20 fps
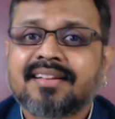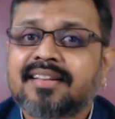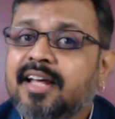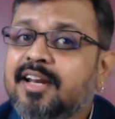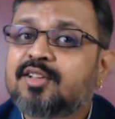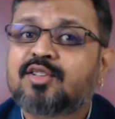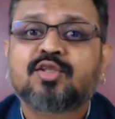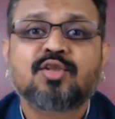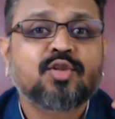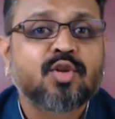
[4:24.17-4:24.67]
There
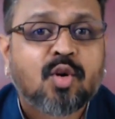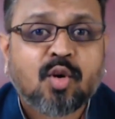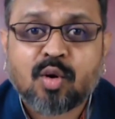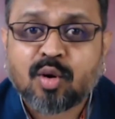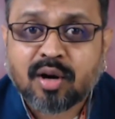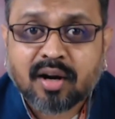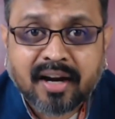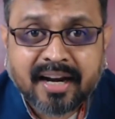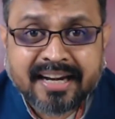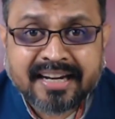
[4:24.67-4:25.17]
is no
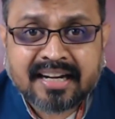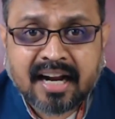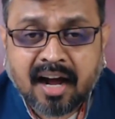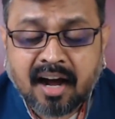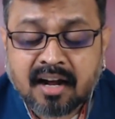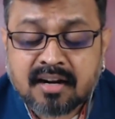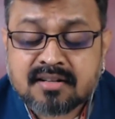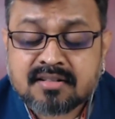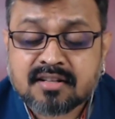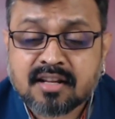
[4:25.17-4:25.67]
right
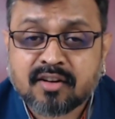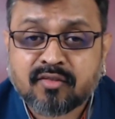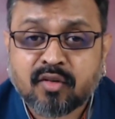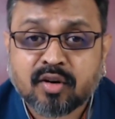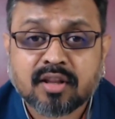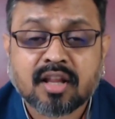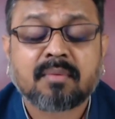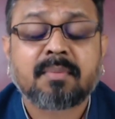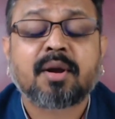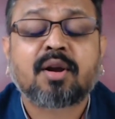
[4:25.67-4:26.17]
answer
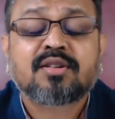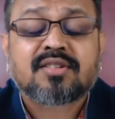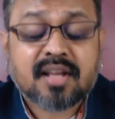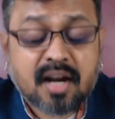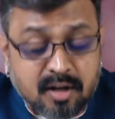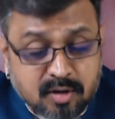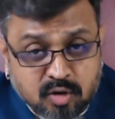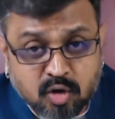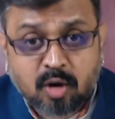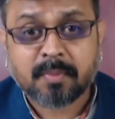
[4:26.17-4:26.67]
for that, because there
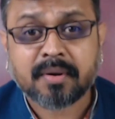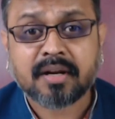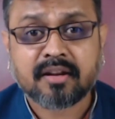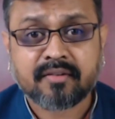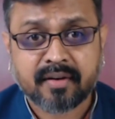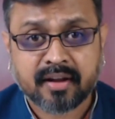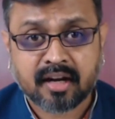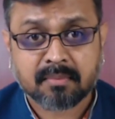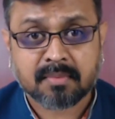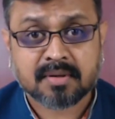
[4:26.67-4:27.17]
are so many
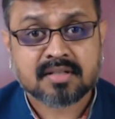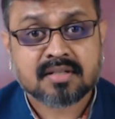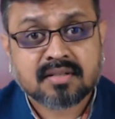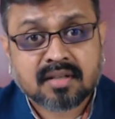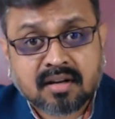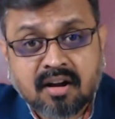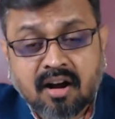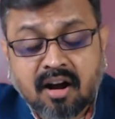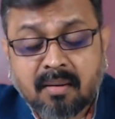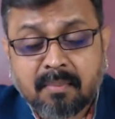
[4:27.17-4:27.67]
variables. It's
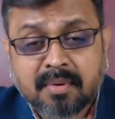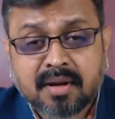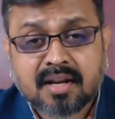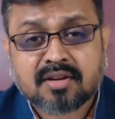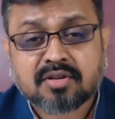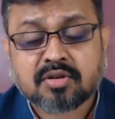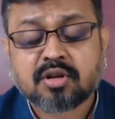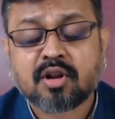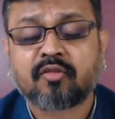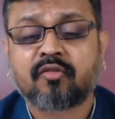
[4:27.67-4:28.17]
a
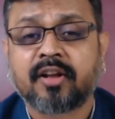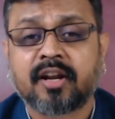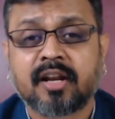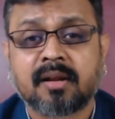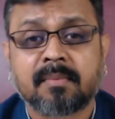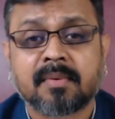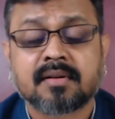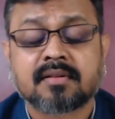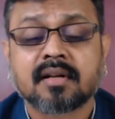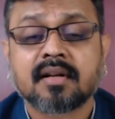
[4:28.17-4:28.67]
combination of
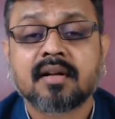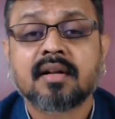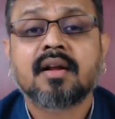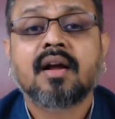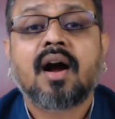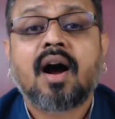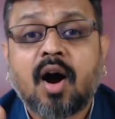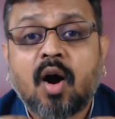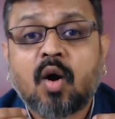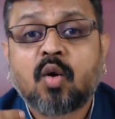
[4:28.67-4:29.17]
variables.
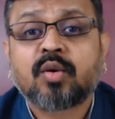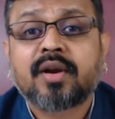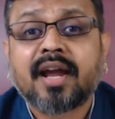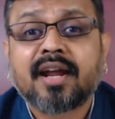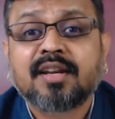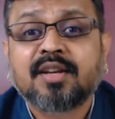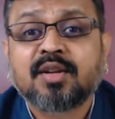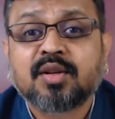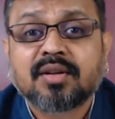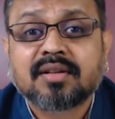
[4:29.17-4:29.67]
How
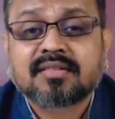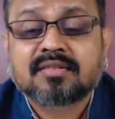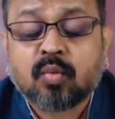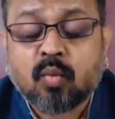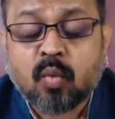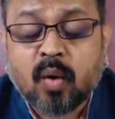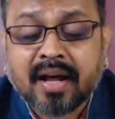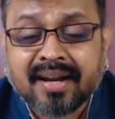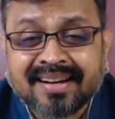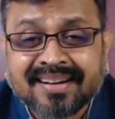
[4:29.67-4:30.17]
can
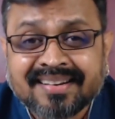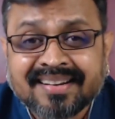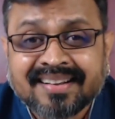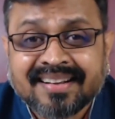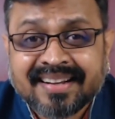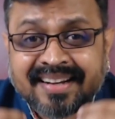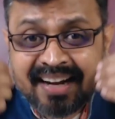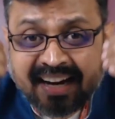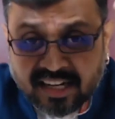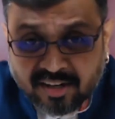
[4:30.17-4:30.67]
one
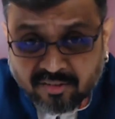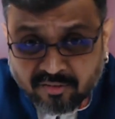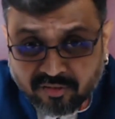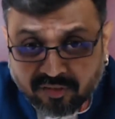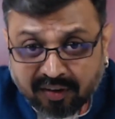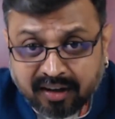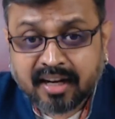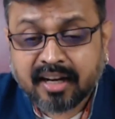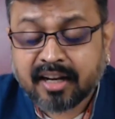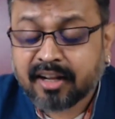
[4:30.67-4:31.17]
kind
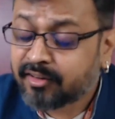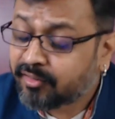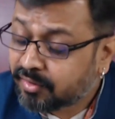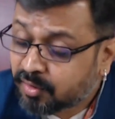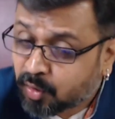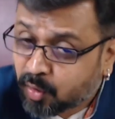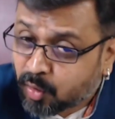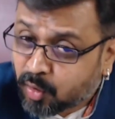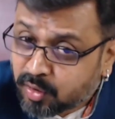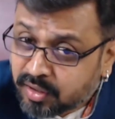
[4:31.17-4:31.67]
of really
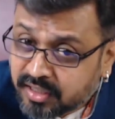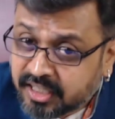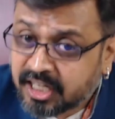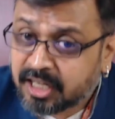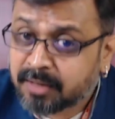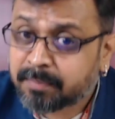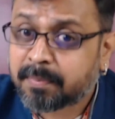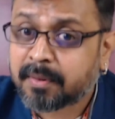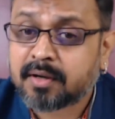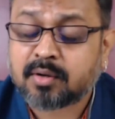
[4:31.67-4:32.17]
go
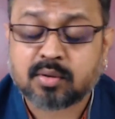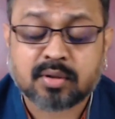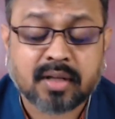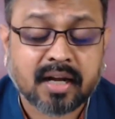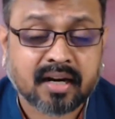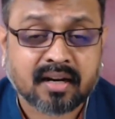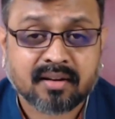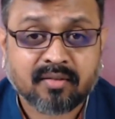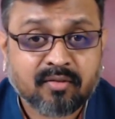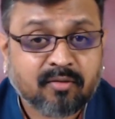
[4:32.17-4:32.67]
deeper to
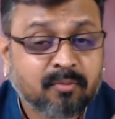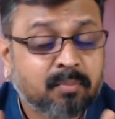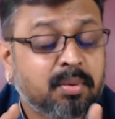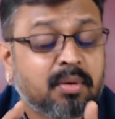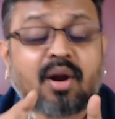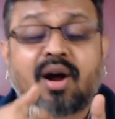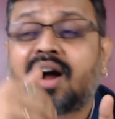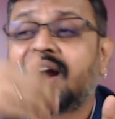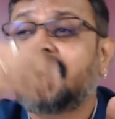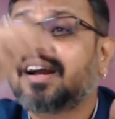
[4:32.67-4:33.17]
that?
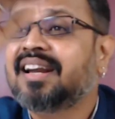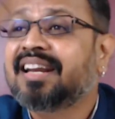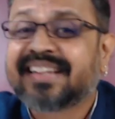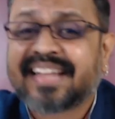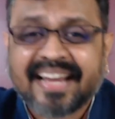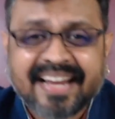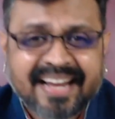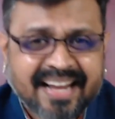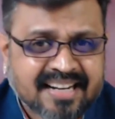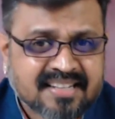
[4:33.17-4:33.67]
Broadly
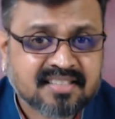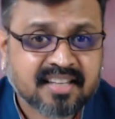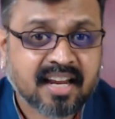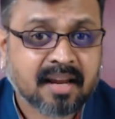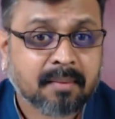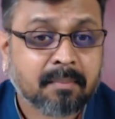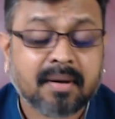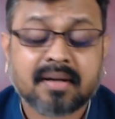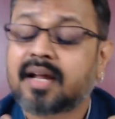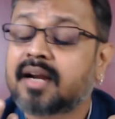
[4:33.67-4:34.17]
they can
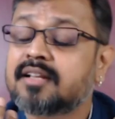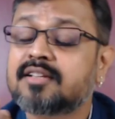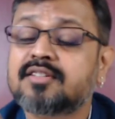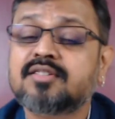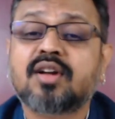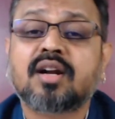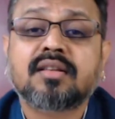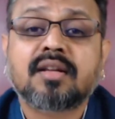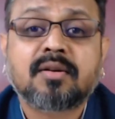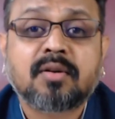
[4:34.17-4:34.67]
say, but that is
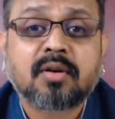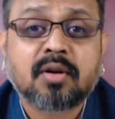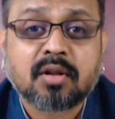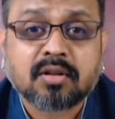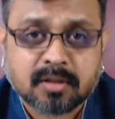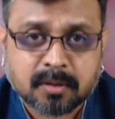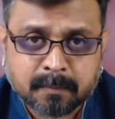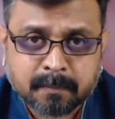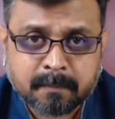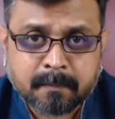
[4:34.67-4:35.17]
not the
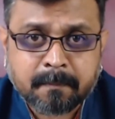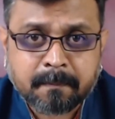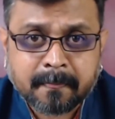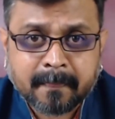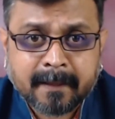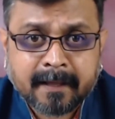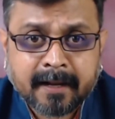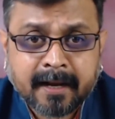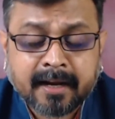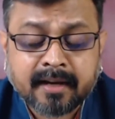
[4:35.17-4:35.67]
truth,
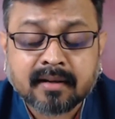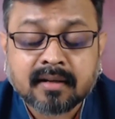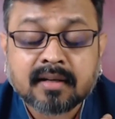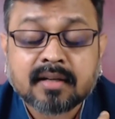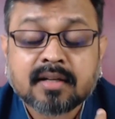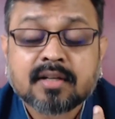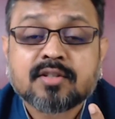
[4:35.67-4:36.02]
right?